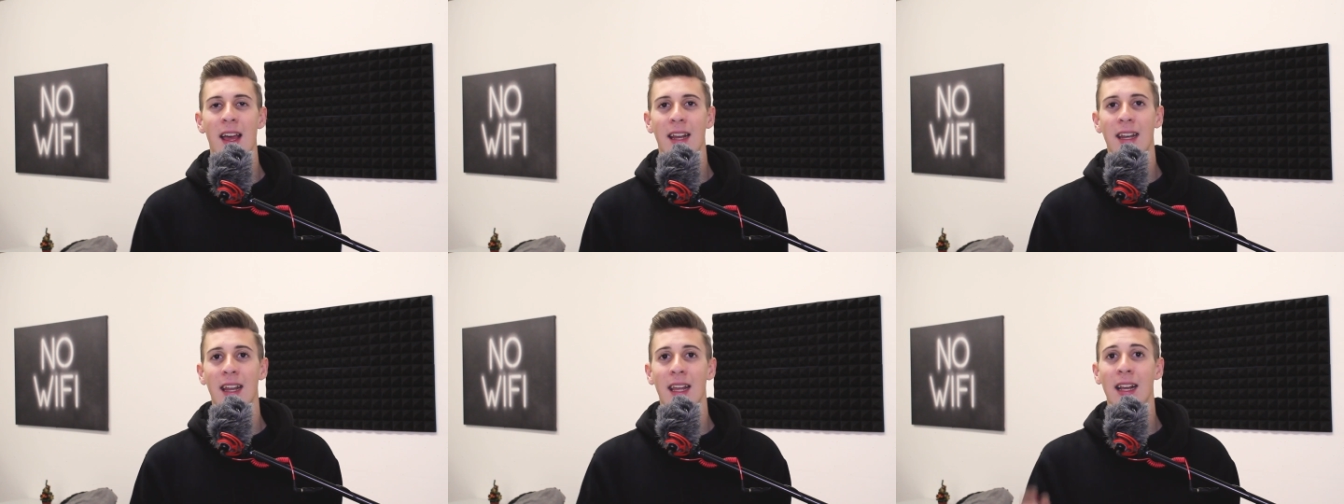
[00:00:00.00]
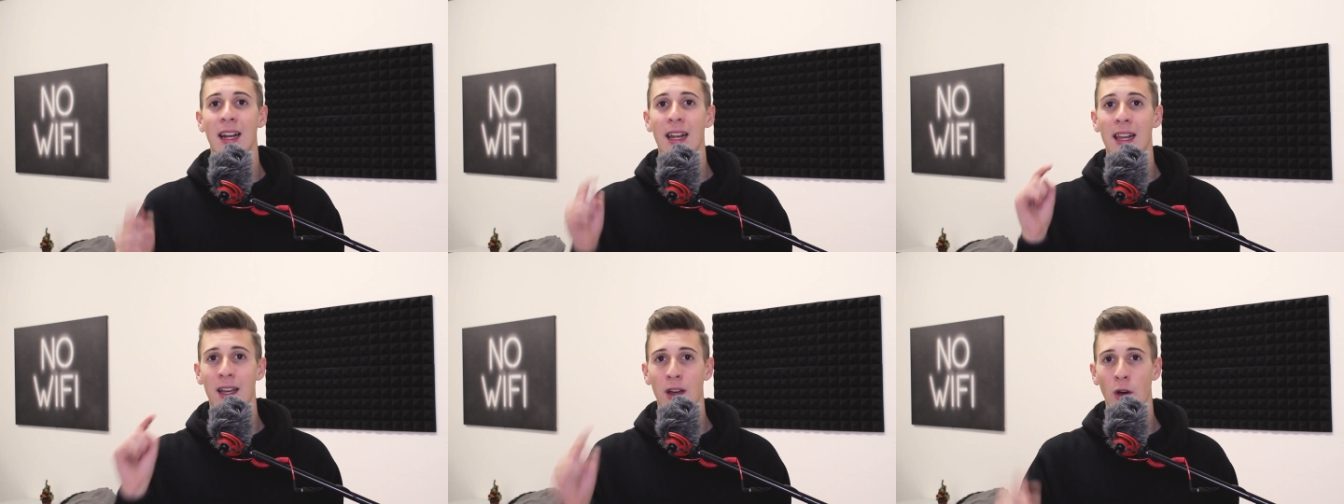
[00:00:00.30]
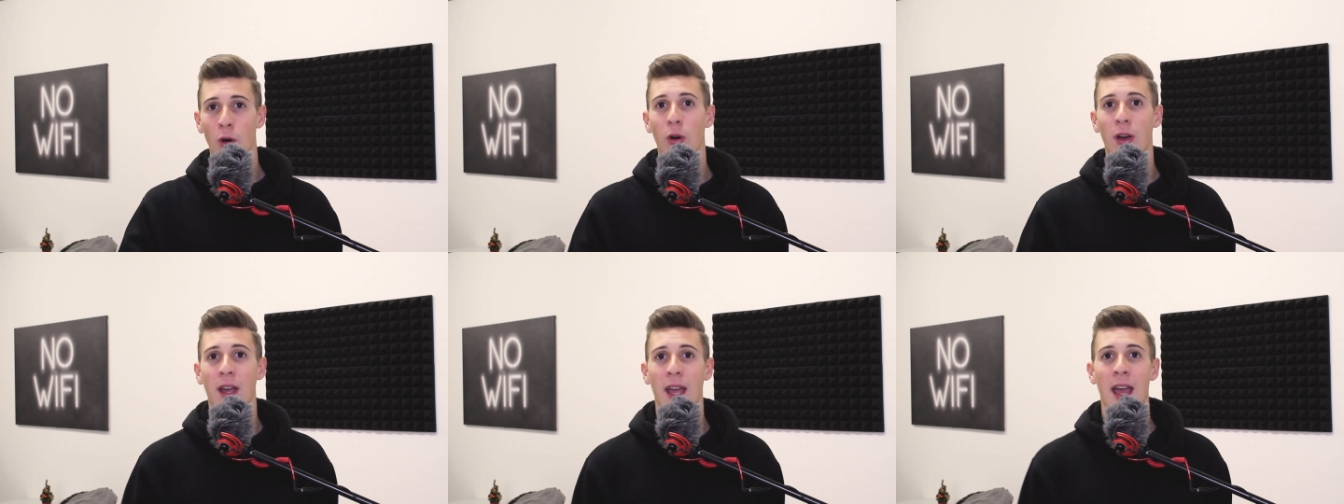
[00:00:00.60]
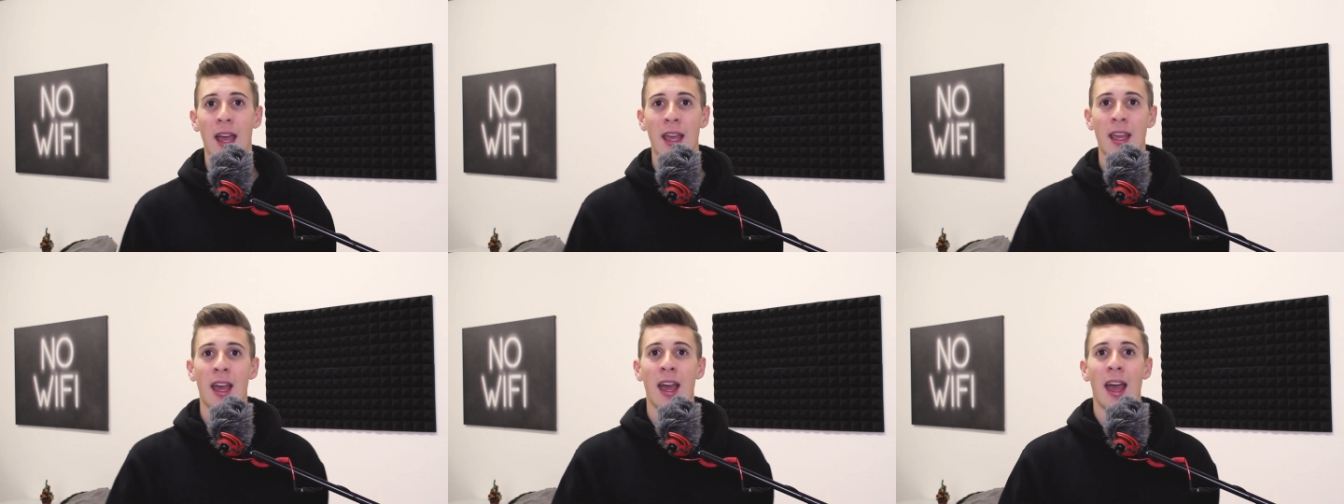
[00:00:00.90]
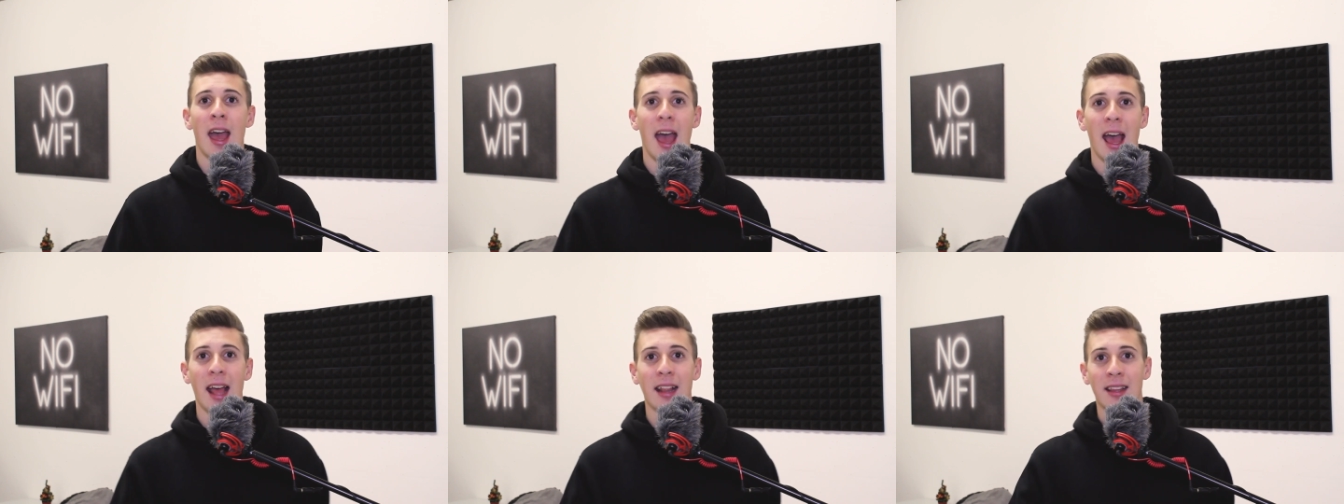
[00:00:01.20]
they click OK,
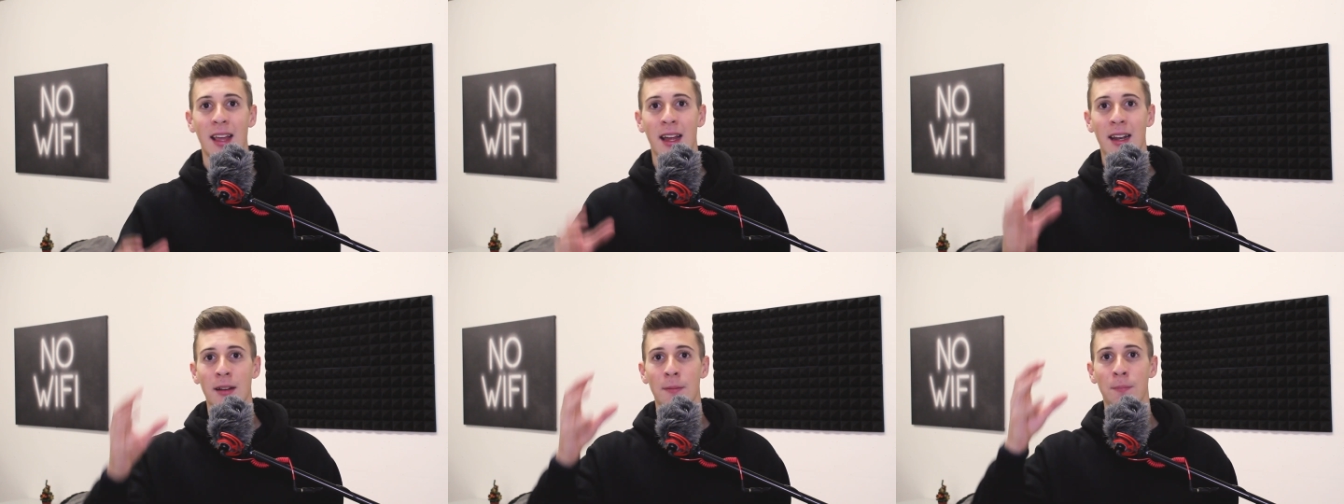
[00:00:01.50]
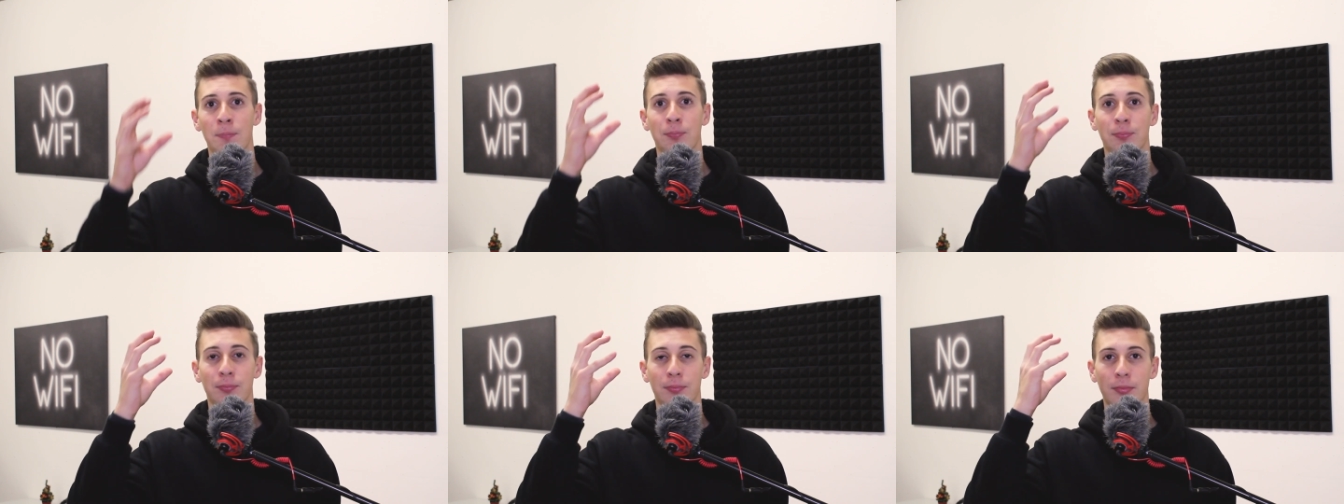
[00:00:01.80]
and then